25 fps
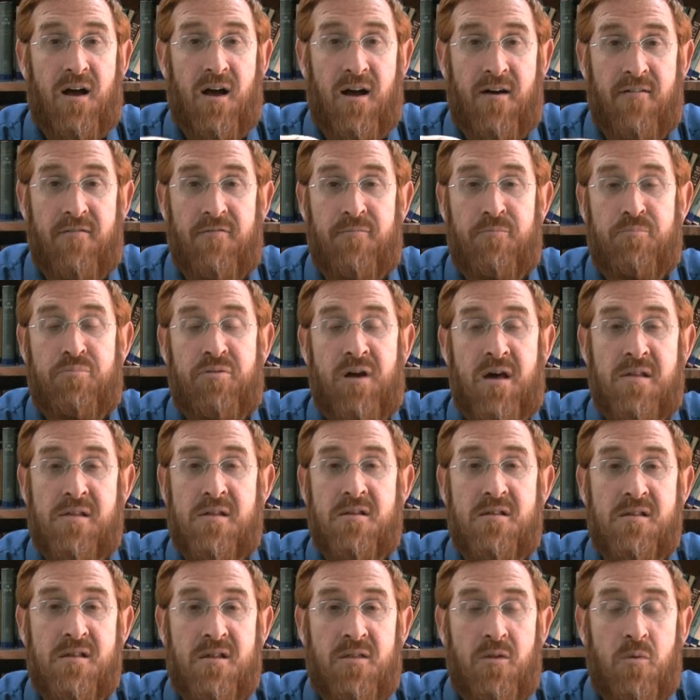of
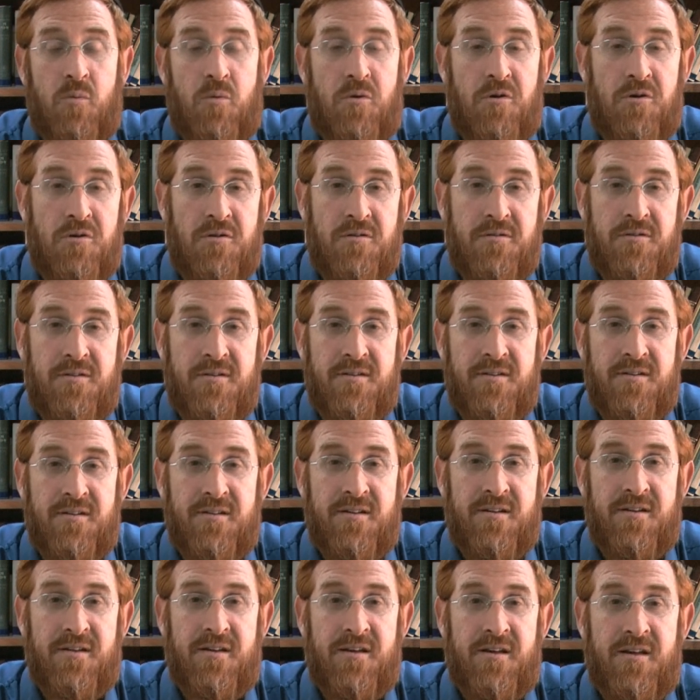presence in the world
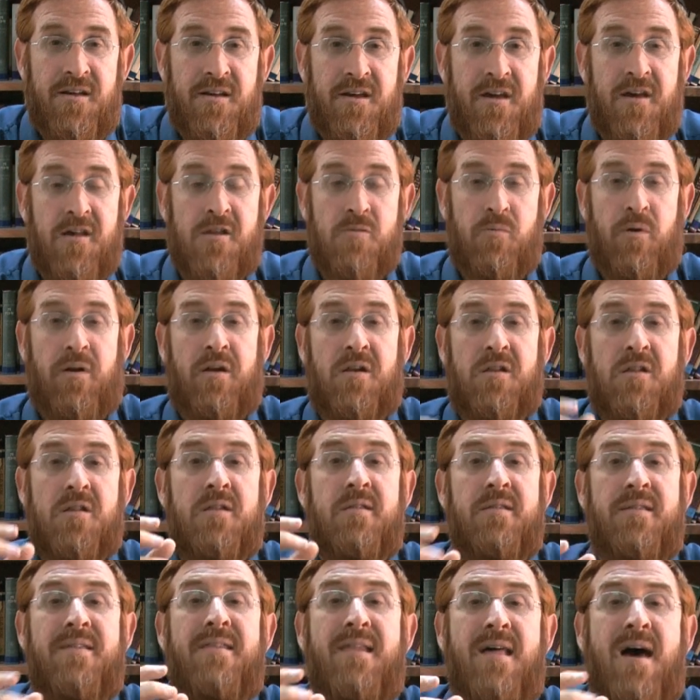is when it's
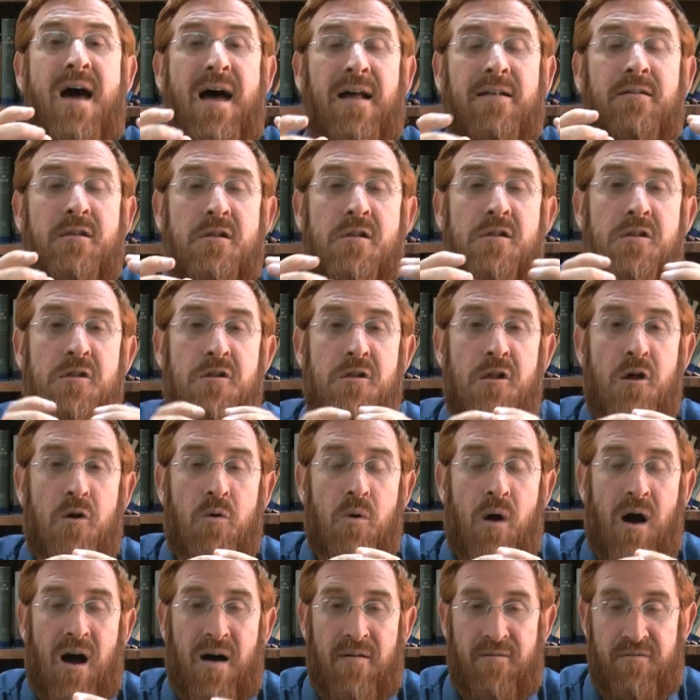not
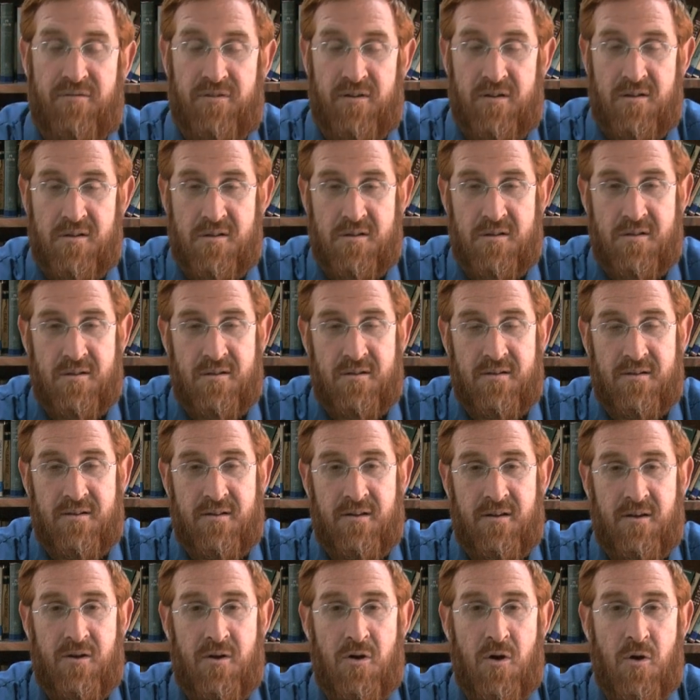so obvious,
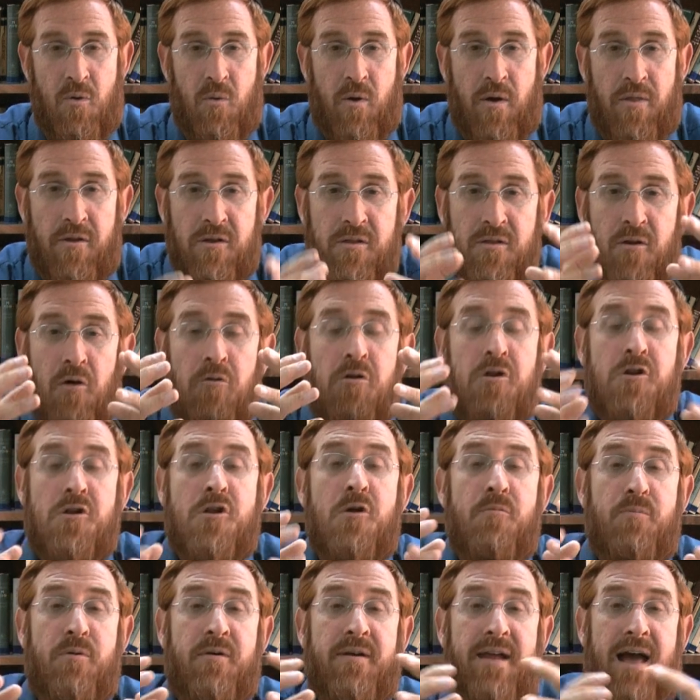when there's no
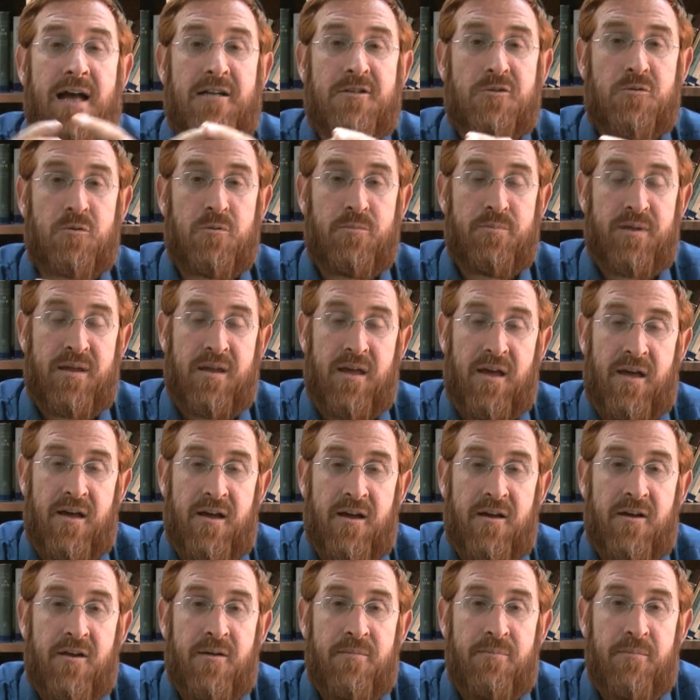supernatural
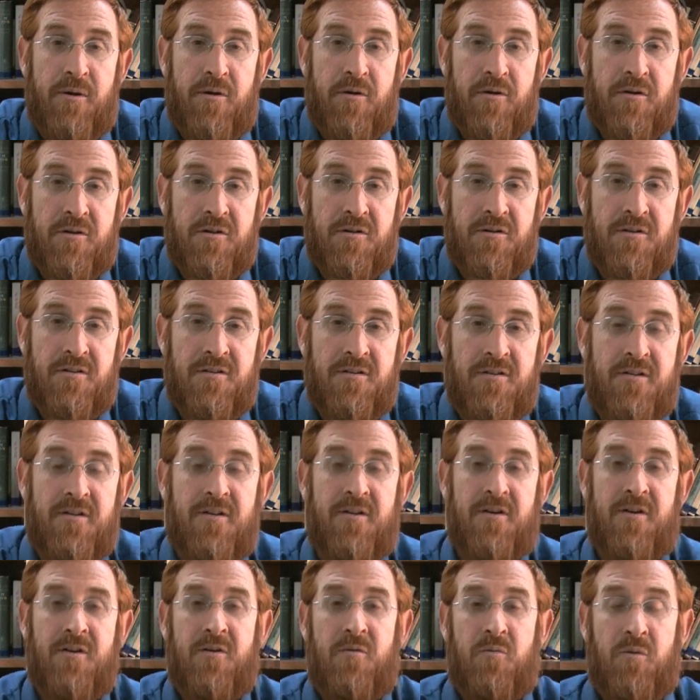miracle,
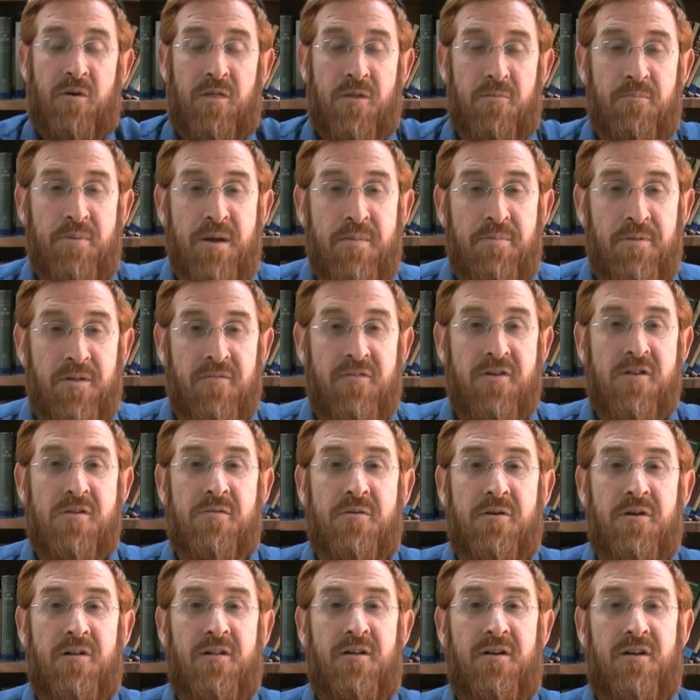when the people of
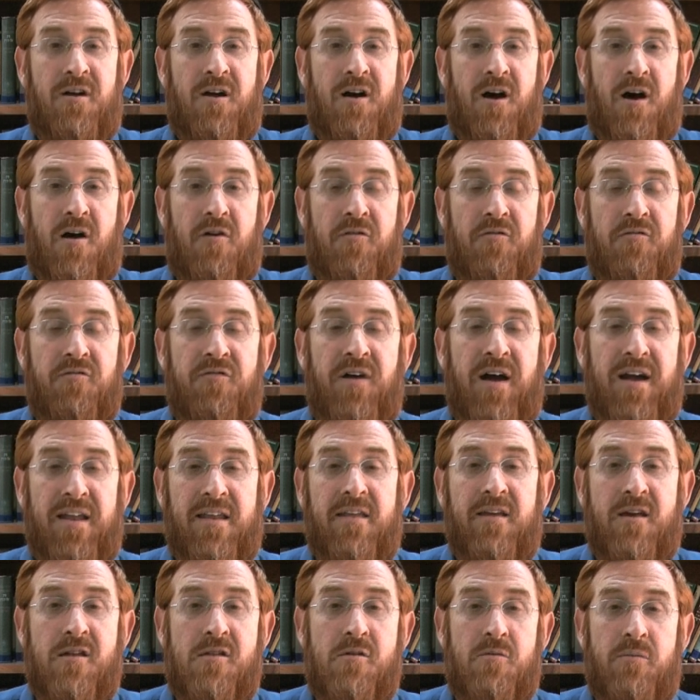Israel are
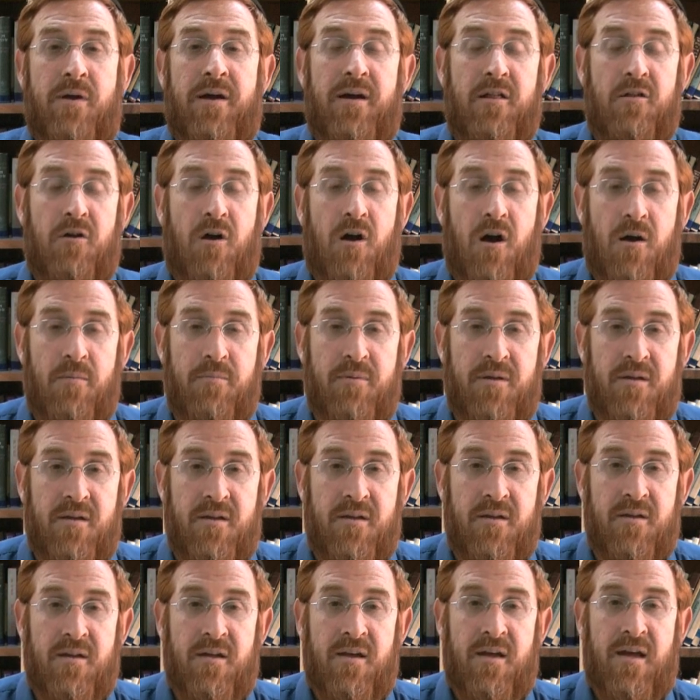fighting as a regular army
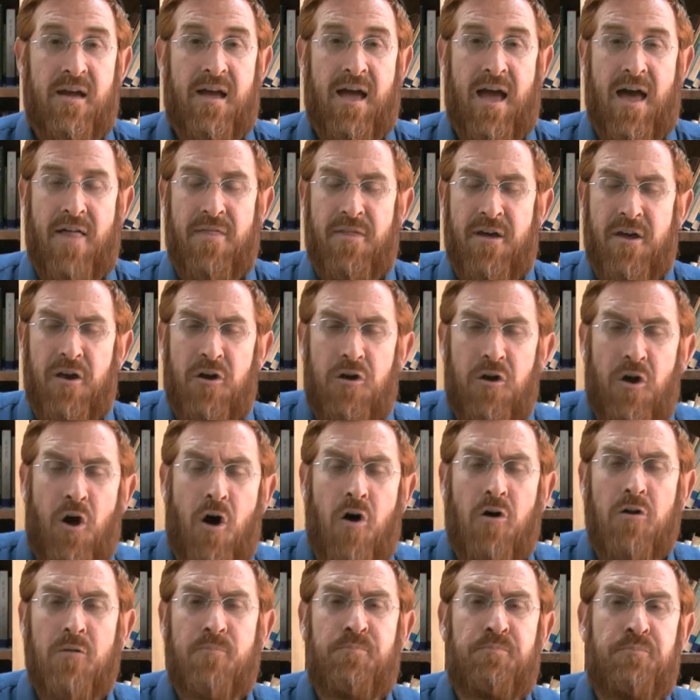and they
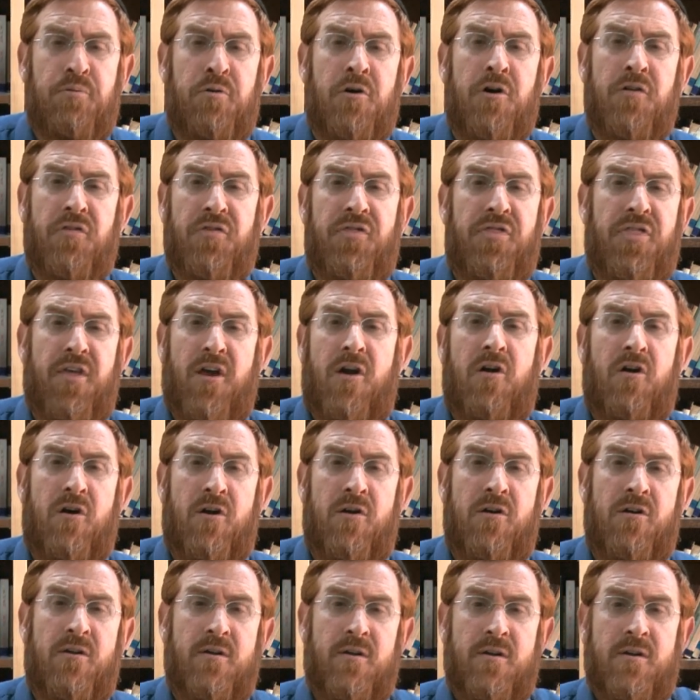don't put
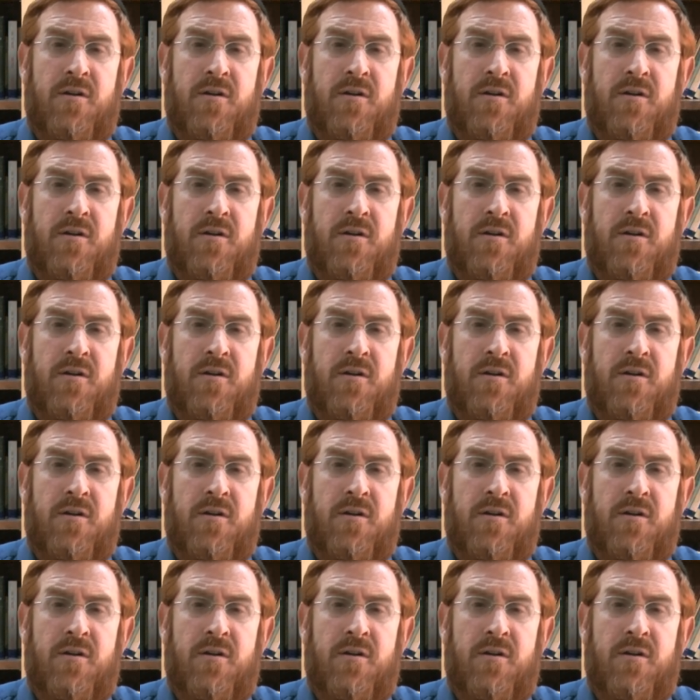their